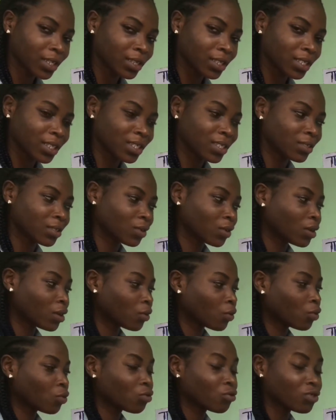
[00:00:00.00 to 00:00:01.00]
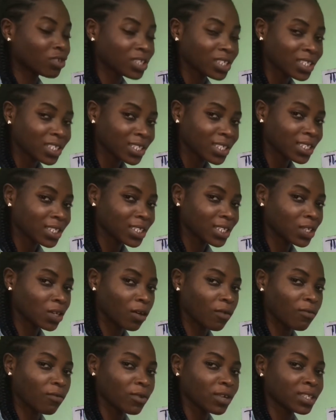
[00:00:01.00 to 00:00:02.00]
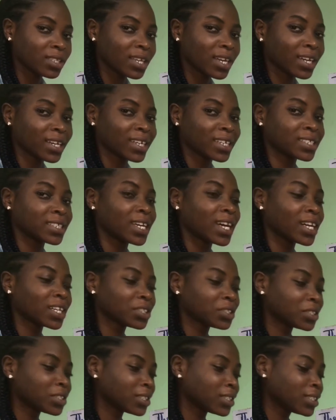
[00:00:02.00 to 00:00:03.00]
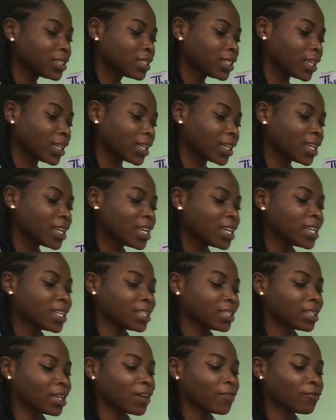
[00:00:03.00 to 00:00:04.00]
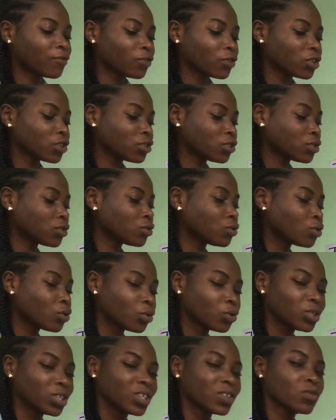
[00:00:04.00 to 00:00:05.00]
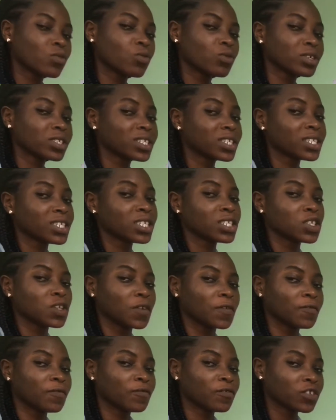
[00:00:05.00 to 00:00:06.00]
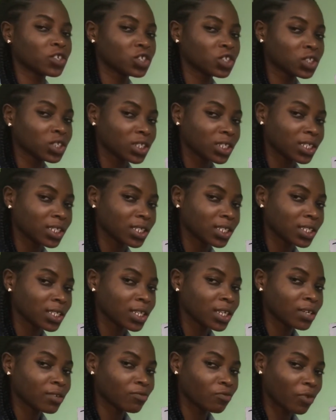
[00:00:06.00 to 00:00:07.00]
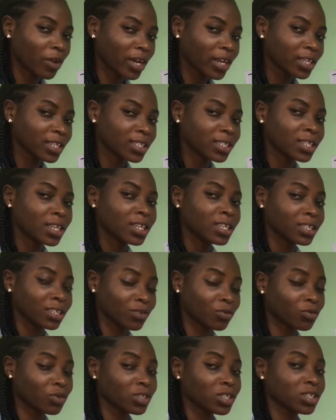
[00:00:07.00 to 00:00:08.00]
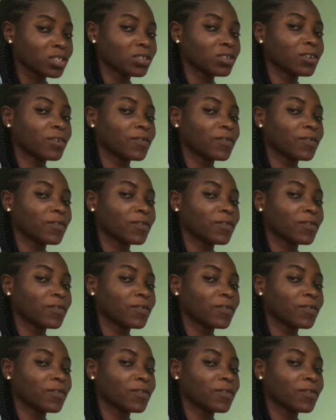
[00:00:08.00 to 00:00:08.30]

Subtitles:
this quantity of water can actually take. Now for us to know the quantity of fishes, right, the quantity